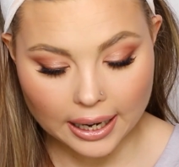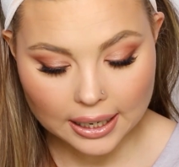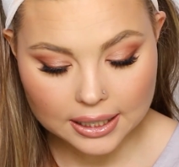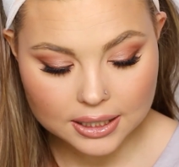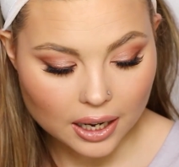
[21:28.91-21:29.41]

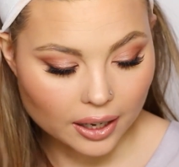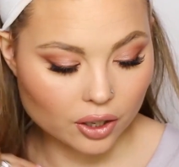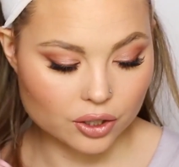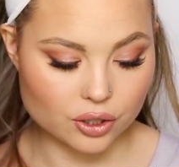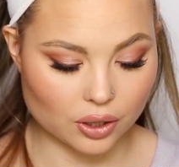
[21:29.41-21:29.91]
And I
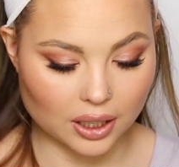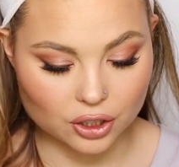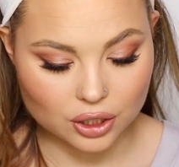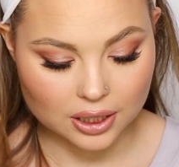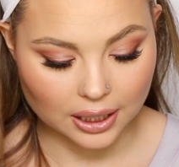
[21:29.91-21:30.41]
also
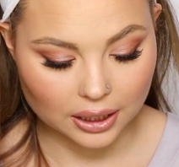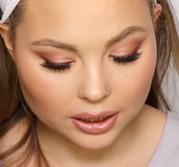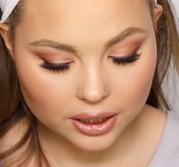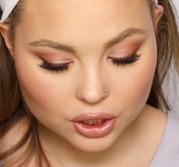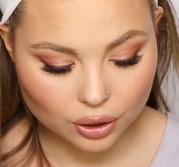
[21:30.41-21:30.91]
think just a
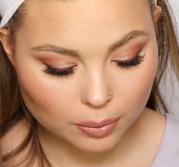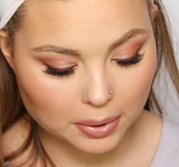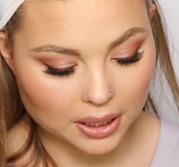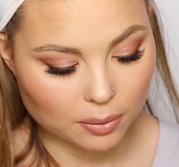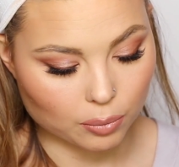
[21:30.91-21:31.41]
little
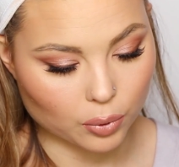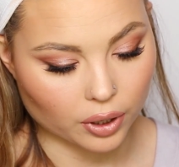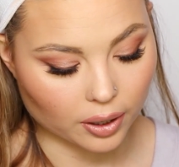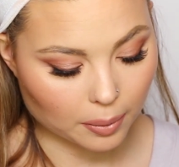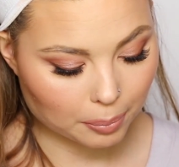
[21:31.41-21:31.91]
bit
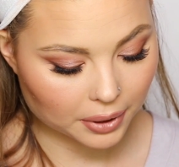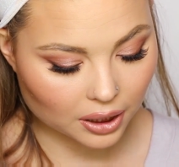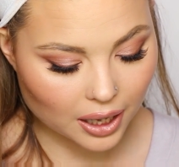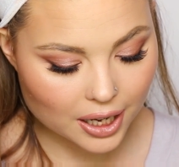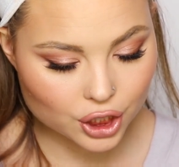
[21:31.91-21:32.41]
more
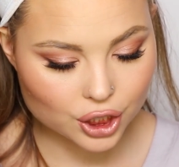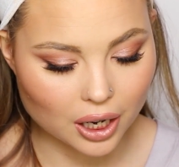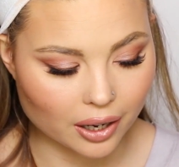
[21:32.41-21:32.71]
blush.